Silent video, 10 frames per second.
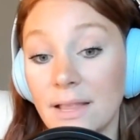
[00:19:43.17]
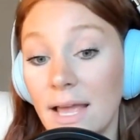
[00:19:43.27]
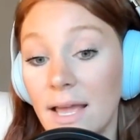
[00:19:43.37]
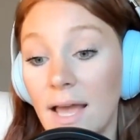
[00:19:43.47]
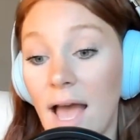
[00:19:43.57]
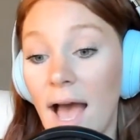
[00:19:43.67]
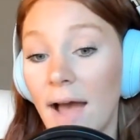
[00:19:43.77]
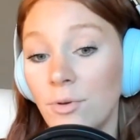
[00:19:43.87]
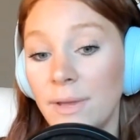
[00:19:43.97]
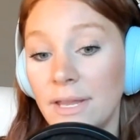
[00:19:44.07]
Like, how
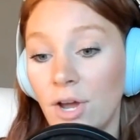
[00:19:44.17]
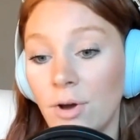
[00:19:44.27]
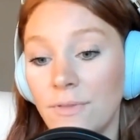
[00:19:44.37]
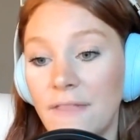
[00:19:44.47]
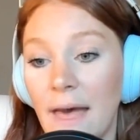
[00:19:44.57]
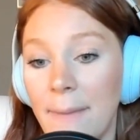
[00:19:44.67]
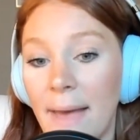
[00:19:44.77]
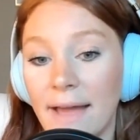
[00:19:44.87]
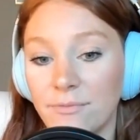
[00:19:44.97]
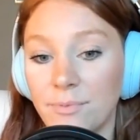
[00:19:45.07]
do we know that that
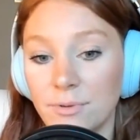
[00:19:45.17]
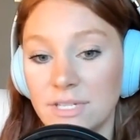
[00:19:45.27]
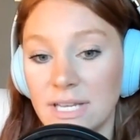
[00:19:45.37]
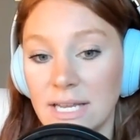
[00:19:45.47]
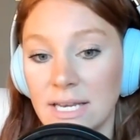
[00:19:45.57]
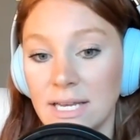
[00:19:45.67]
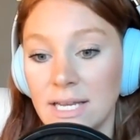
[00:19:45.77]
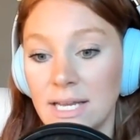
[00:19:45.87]
bag of protein